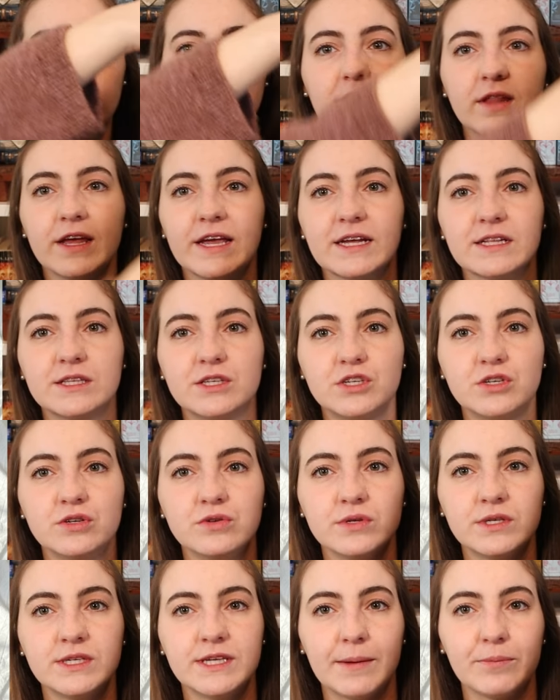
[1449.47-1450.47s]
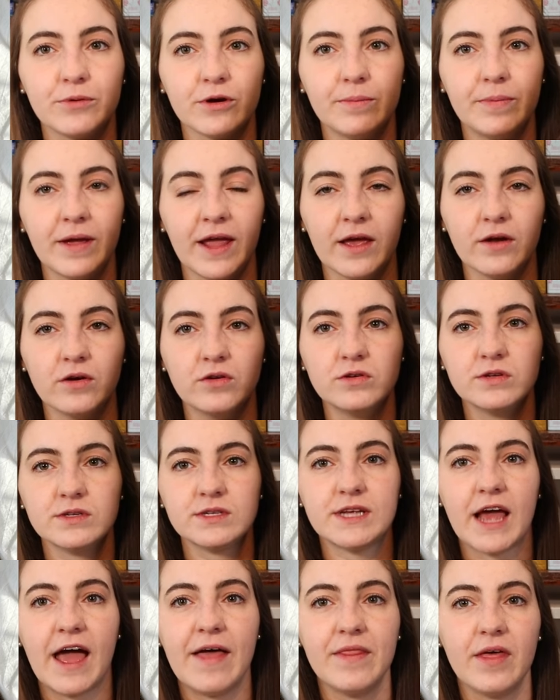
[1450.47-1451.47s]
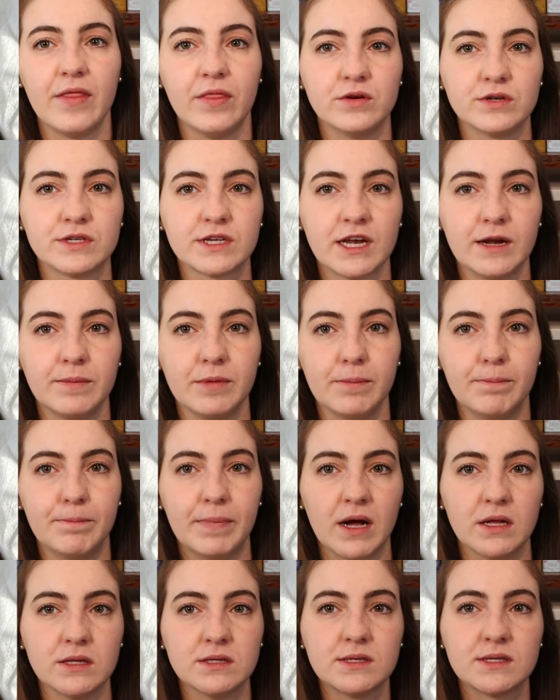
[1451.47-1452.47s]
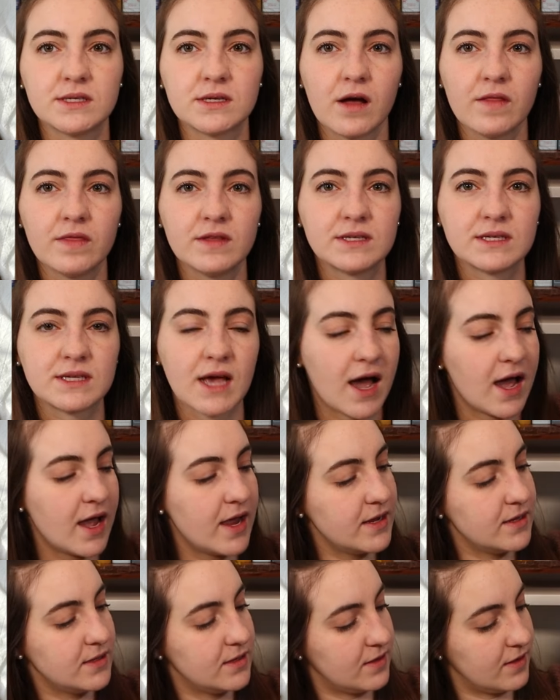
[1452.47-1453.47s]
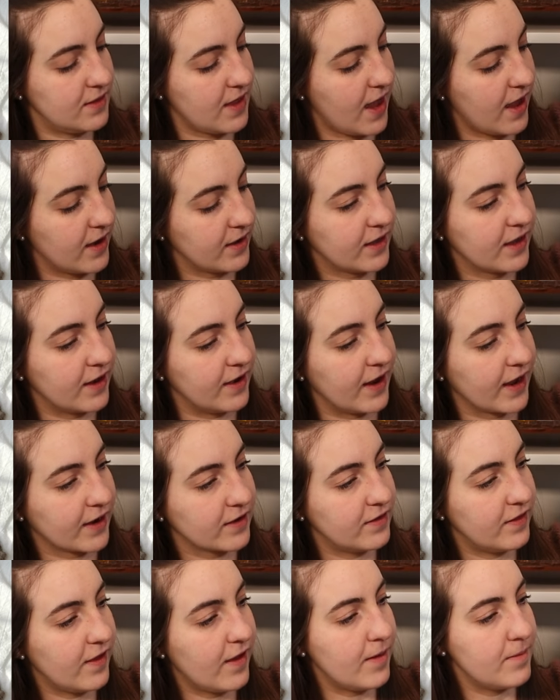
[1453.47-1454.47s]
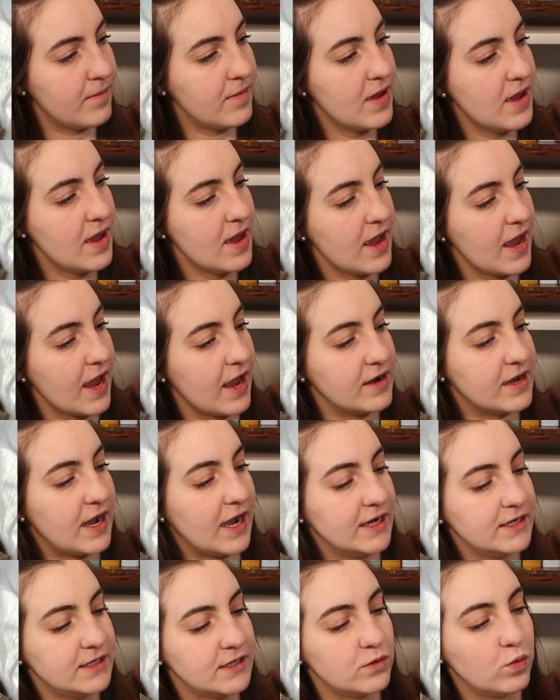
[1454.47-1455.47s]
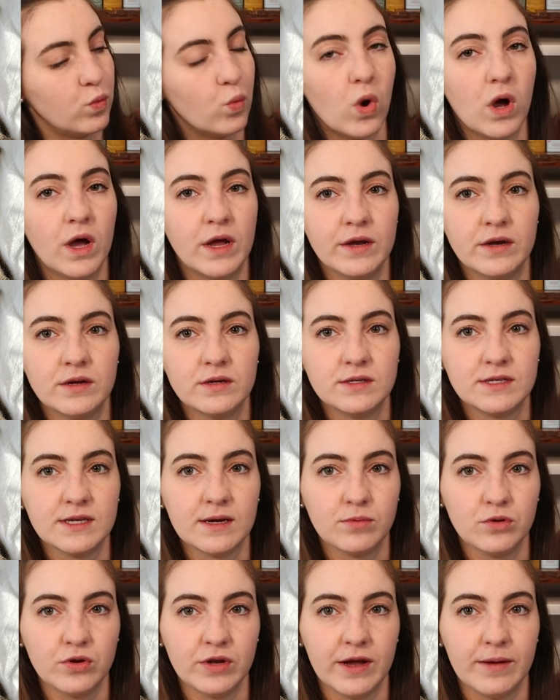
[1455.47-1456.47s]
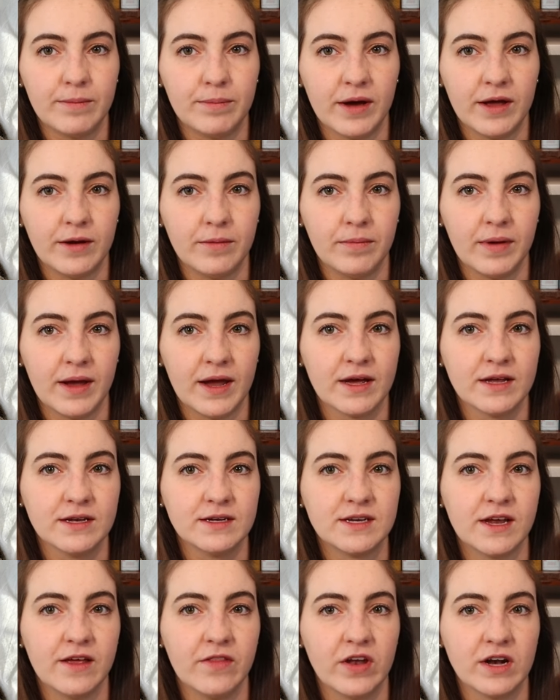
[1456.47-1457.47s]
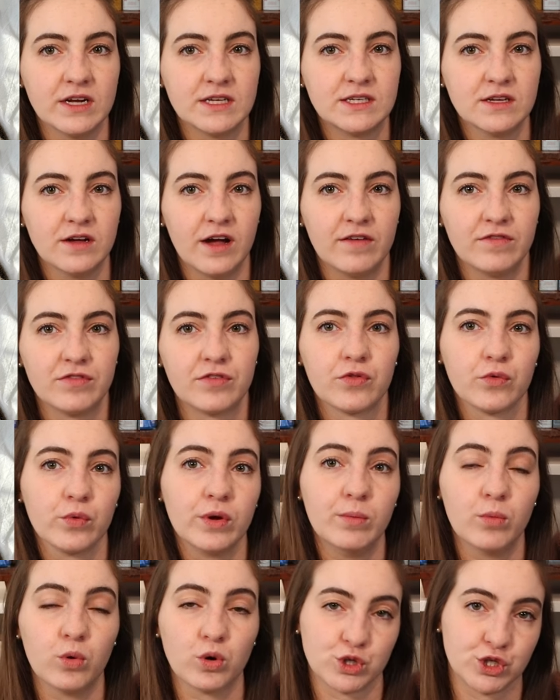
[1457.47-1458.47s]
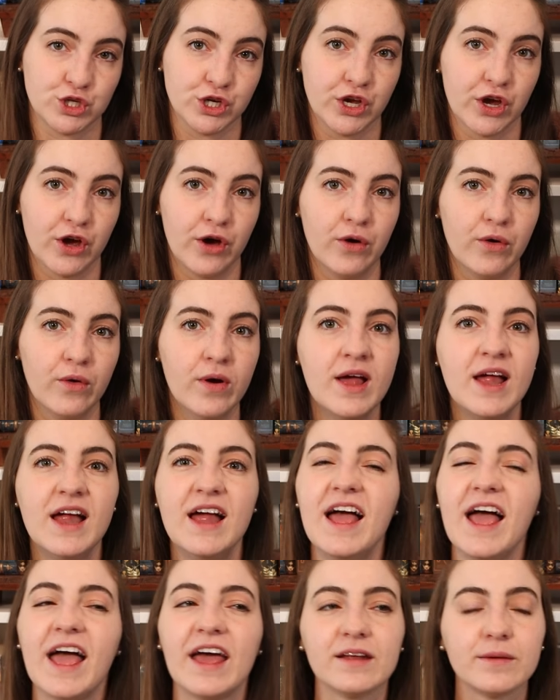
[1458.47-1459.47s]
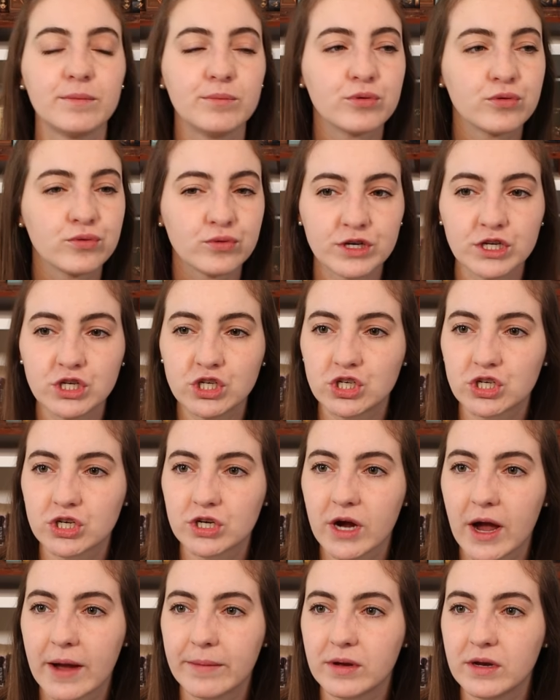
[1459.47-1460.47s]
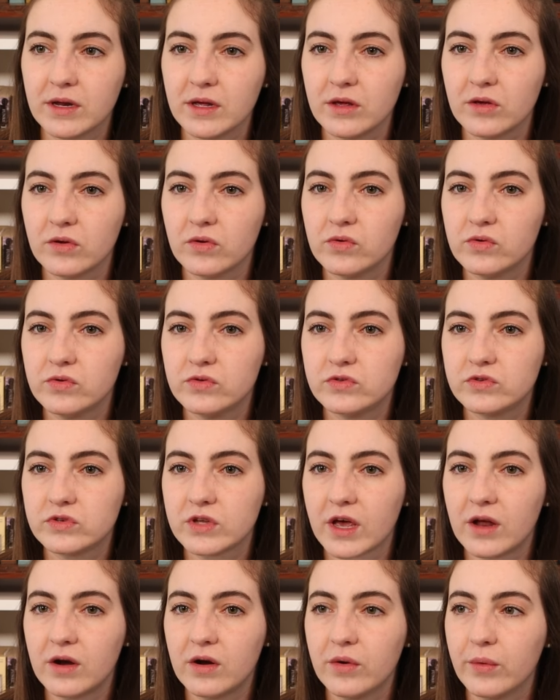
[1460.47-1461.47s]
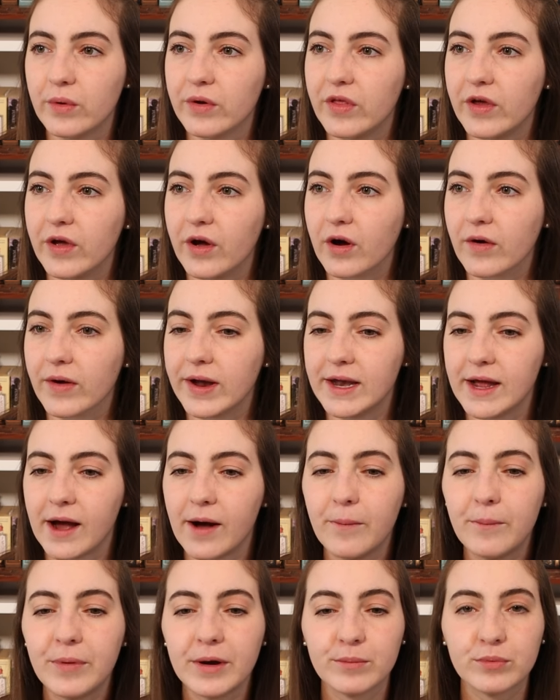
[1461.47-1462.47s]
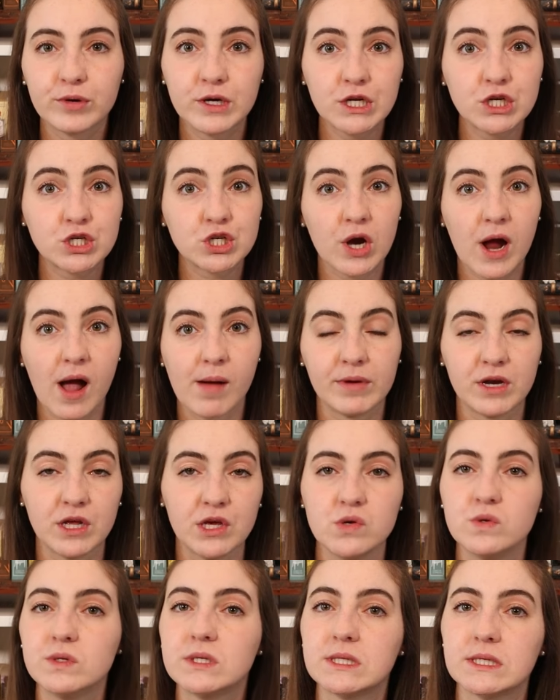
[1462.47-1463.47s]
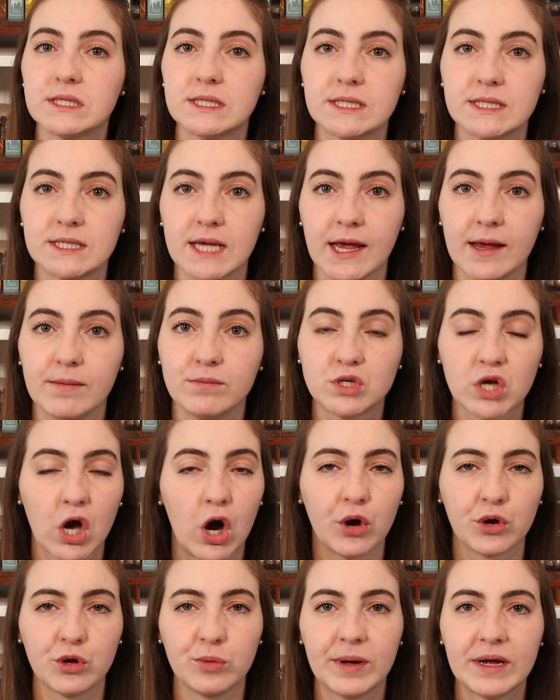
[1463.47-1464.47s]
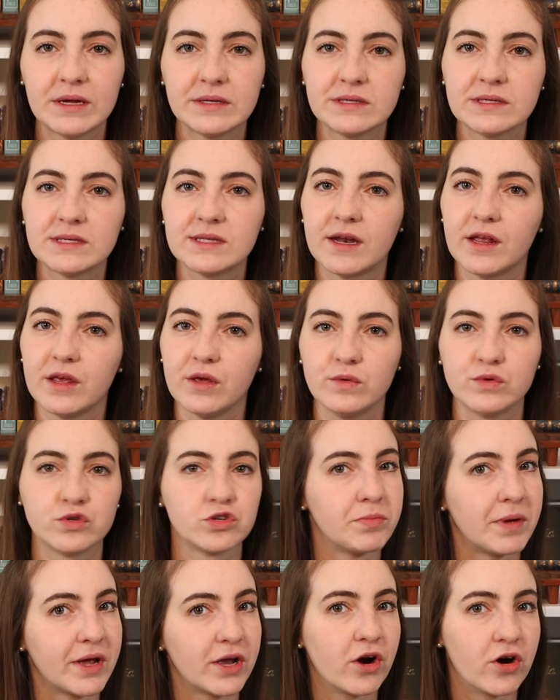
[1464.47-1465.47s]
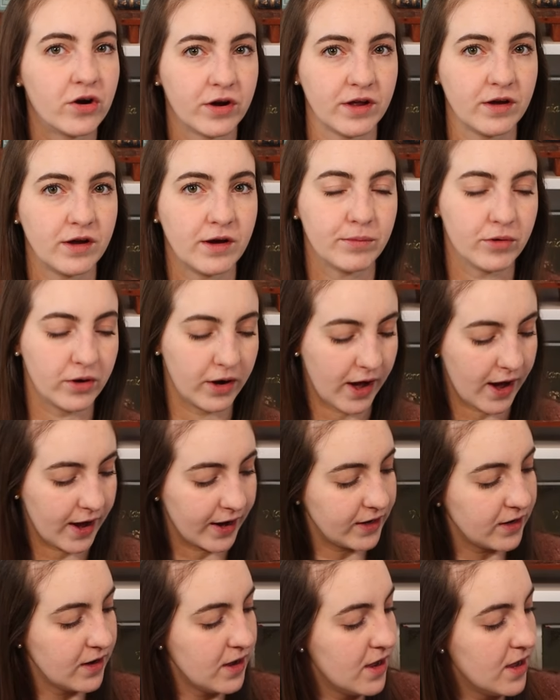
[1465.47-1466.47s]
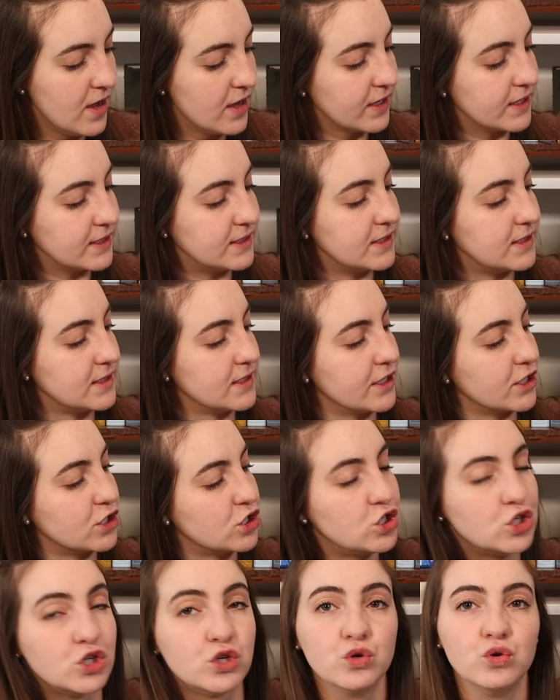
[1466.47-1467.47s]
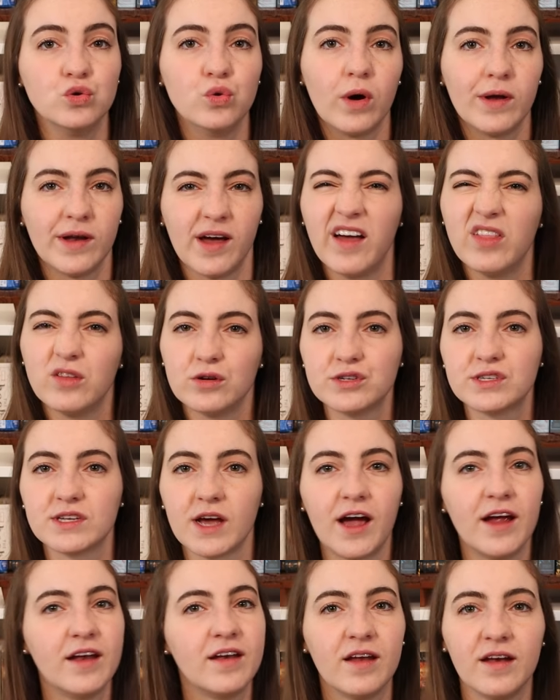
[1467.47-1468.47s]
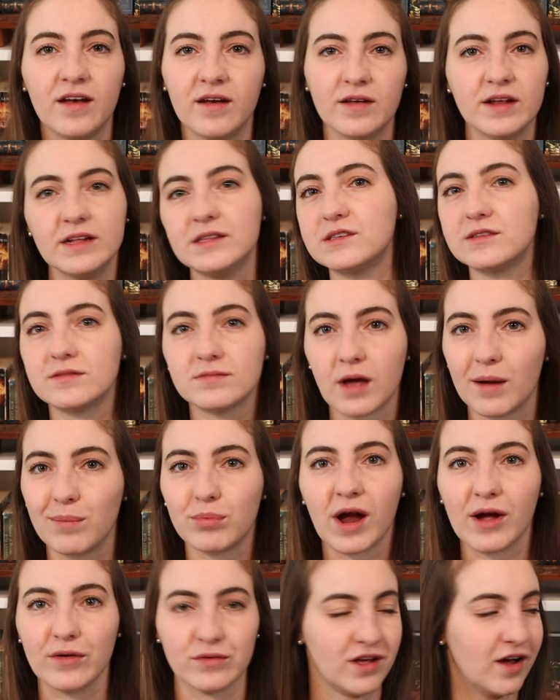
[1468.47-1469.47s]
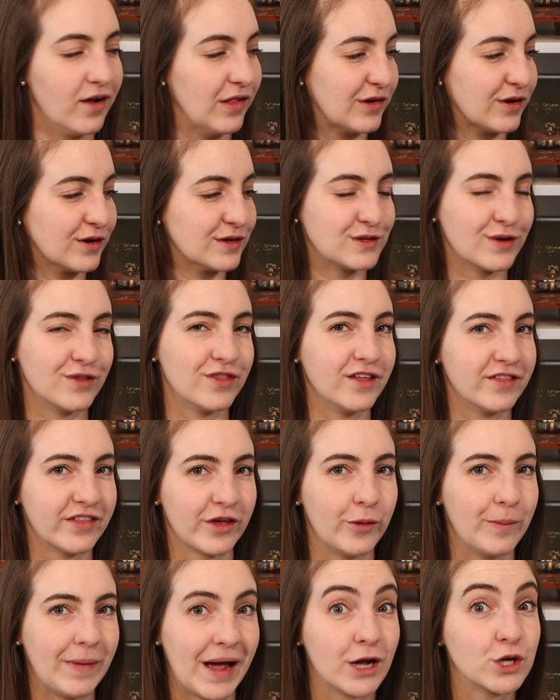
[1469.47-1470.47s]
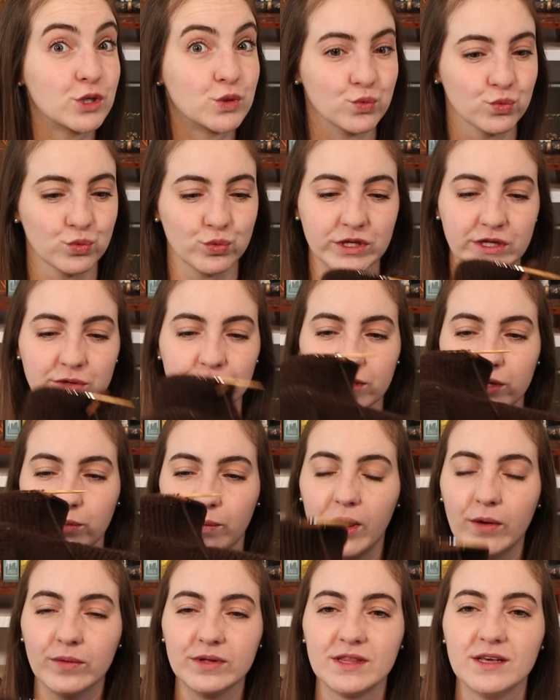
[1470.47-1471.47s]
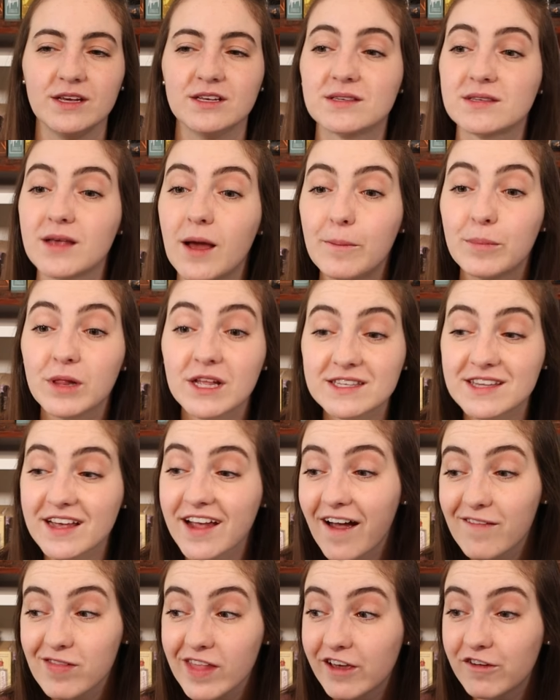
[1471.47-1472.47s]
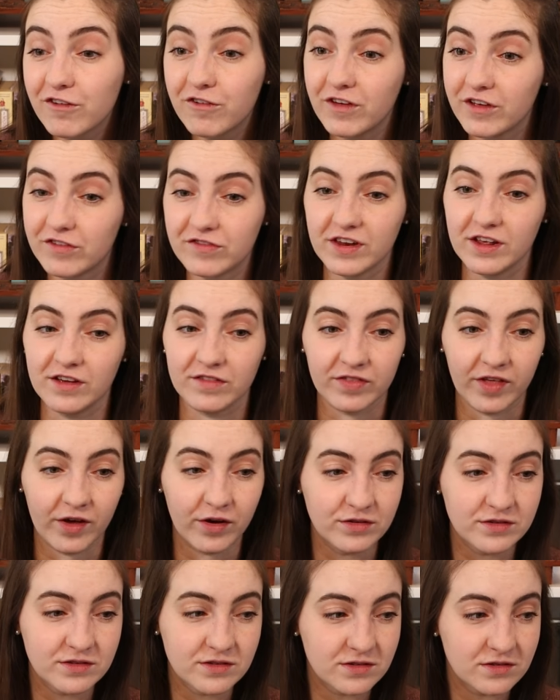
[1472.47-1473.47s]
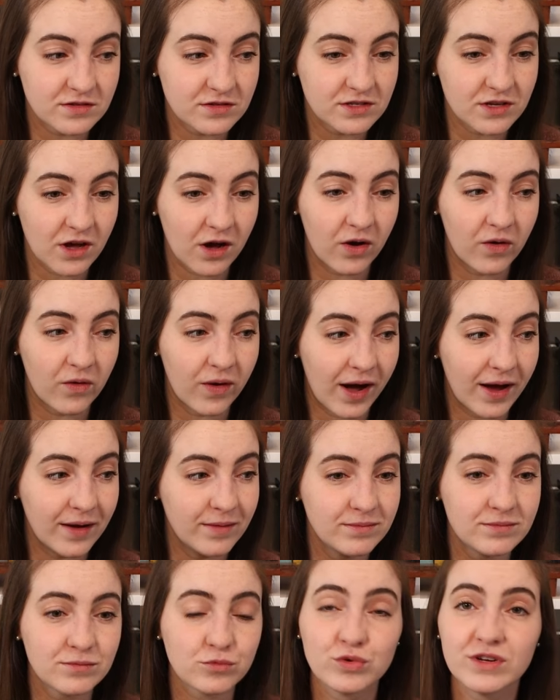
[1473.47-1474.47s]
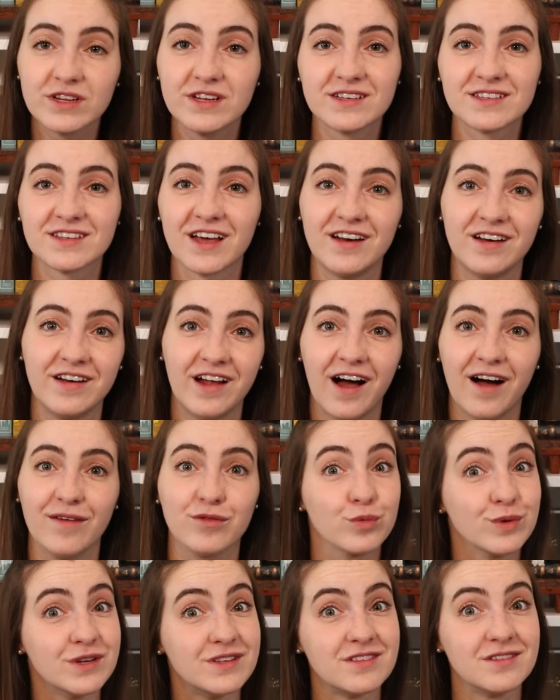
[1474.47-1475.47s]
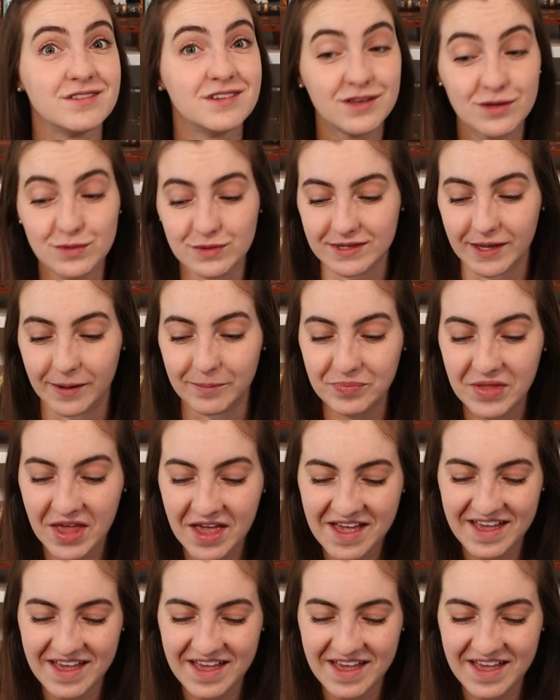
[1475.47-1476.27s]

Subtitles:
Like it's 2 separate panels, and then there's going to be buttons on the side that connect them. And I did 1 double knit button band, and then I still have 3 more to go. And I'm pretty sure I'm going to use, I don't know where they are right now, but I'm pretty sure I'm going to use the same toggle buttons that I used in my cardigan number 9, because it's like 2 on either side, and it's a brown color, so I think that'll match really, really well with these. Plus I have like 50 of those, so I'm really excited to have a reason to use them.